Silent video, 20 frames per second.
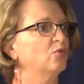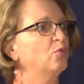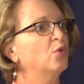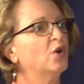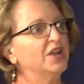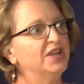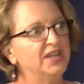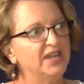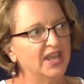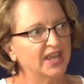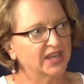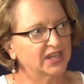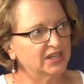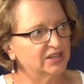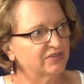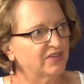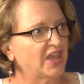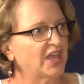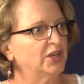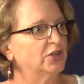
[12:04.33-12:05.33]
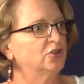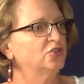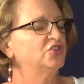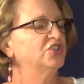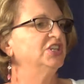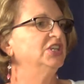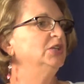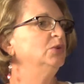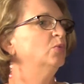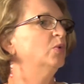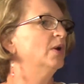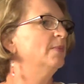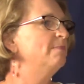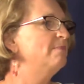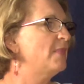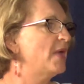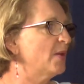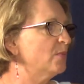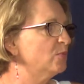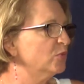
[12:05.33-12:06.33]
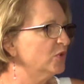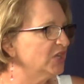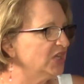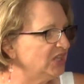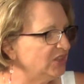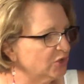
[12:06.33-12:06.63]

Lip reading: what negative energy, what memory